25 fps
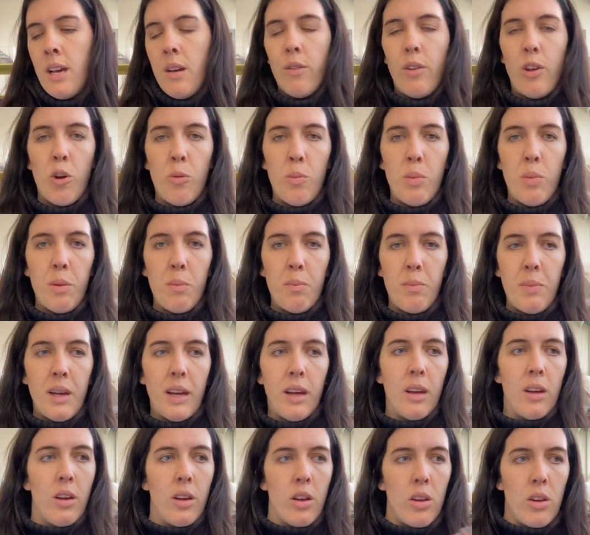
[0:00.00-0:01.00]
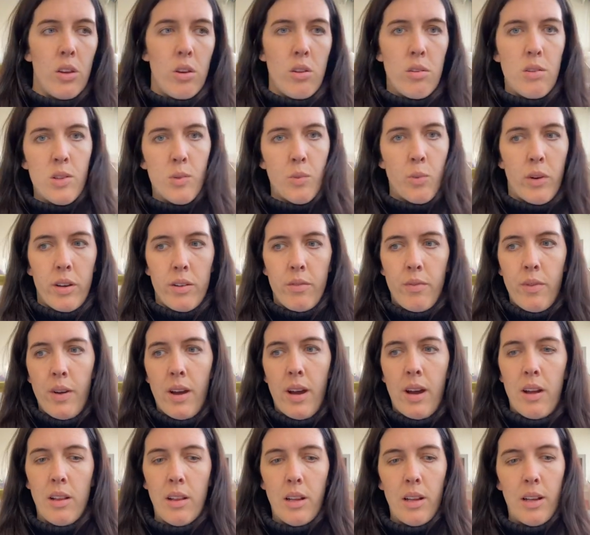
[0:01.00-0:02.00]
They're a bit bigger, you can use one of
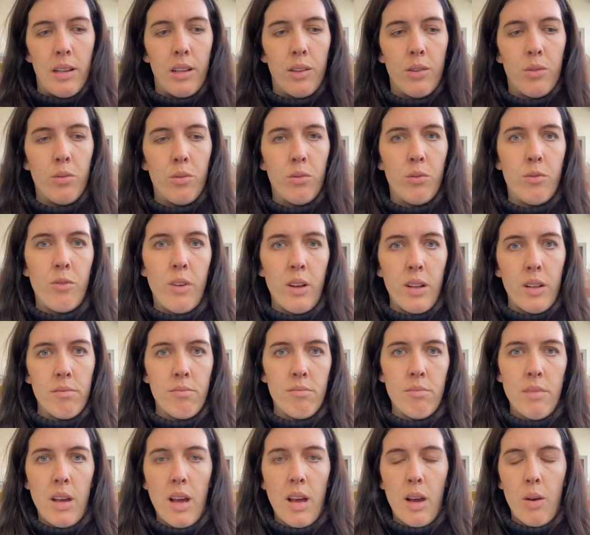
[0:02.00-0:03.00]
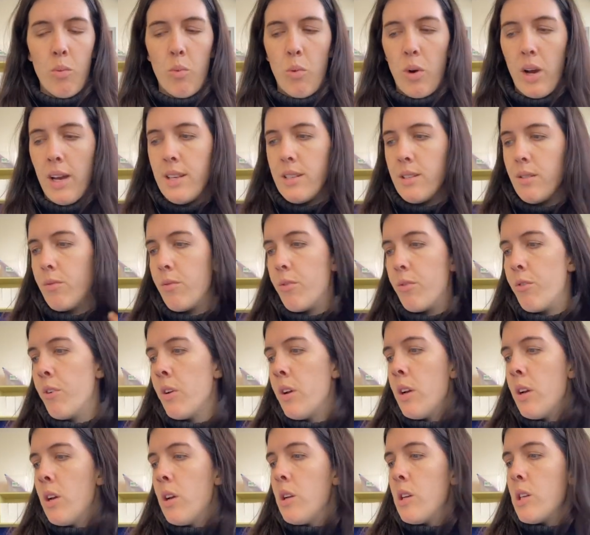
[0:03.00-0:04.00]
our little fun ways of
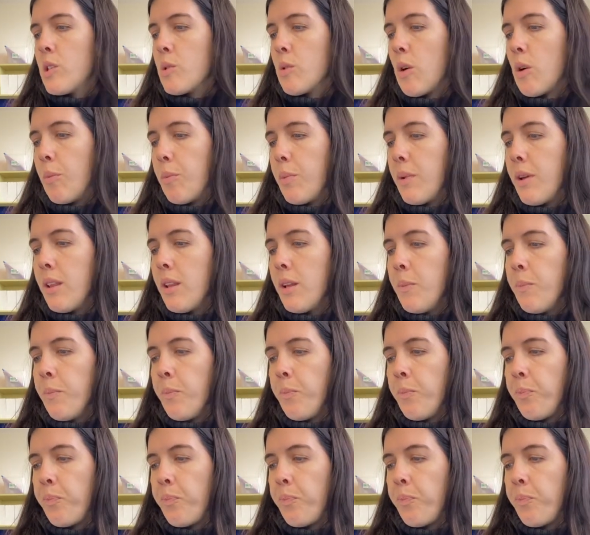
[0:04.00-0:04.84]
swapping them.